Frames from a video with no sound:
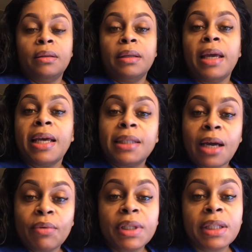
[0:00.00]
As I
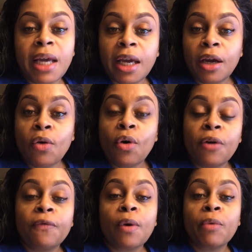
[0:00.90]
was saying, going
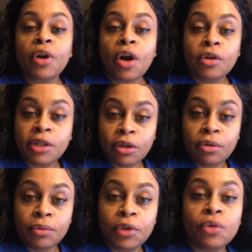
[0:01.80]
from rehearsal
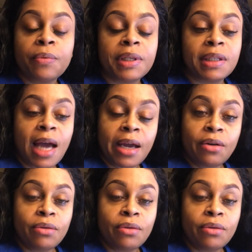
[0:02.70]
to recital,